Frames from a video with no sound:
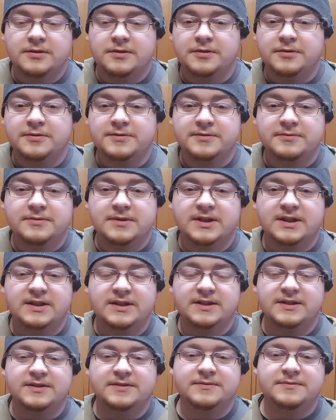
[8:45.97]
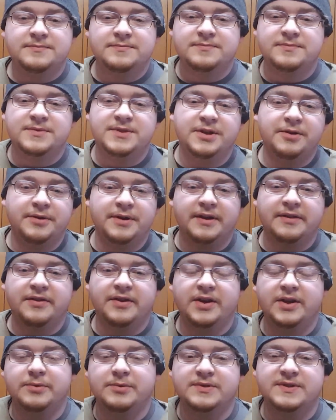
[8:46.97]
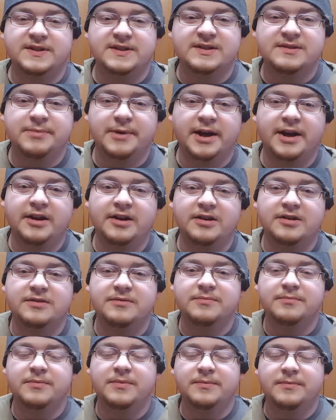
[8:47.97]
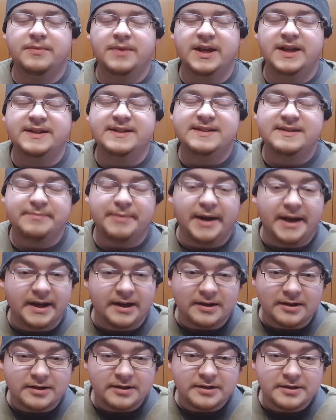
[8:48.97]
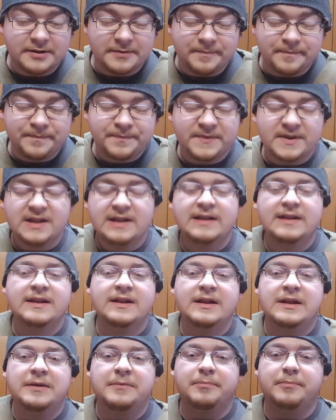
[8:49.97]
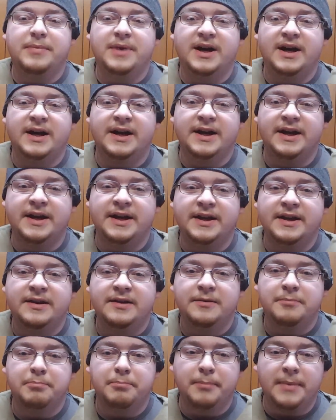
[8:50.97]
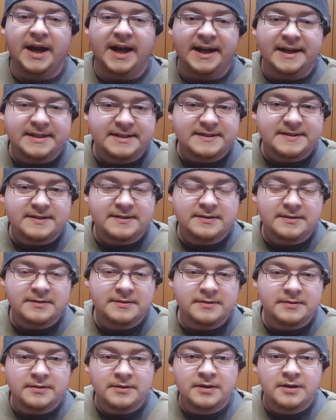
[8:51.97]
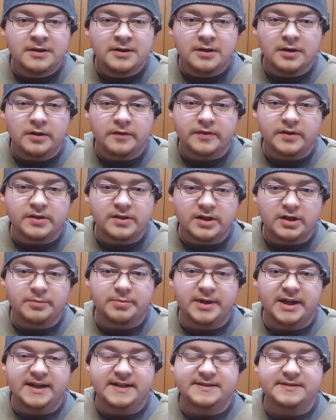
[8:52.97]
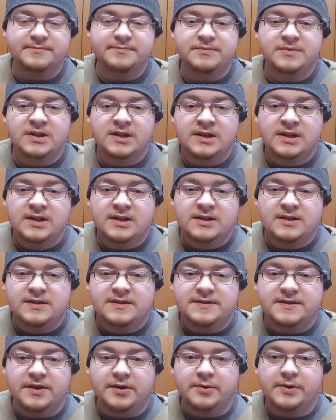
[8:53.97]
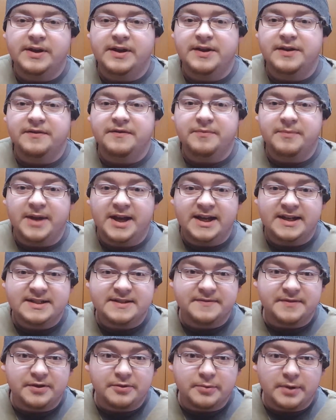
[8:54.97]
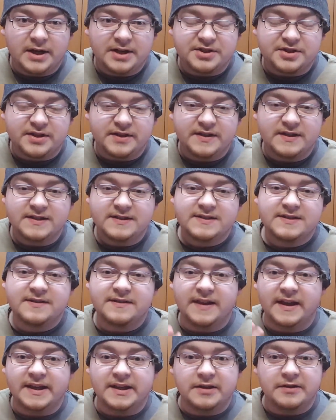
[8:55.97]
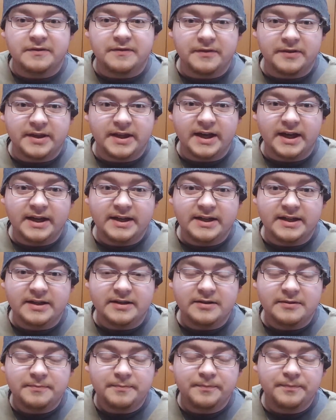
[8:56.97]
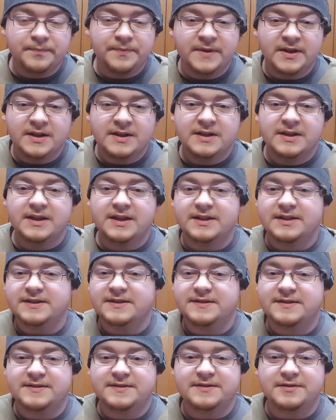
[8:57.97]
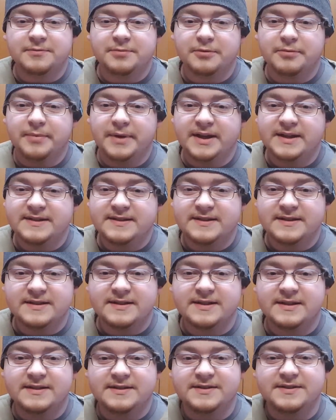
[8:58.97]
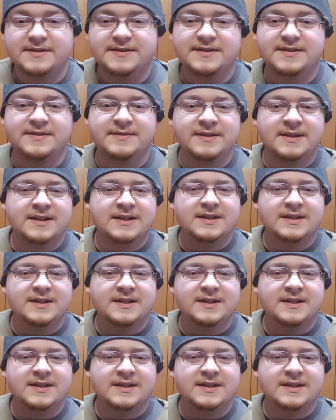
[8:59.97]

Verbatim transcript: whole uh, tunic thing was inspired inspired by Max over at LARPgasm. So if Max, if you're watching this, thank you for the idea. It is super basic. It just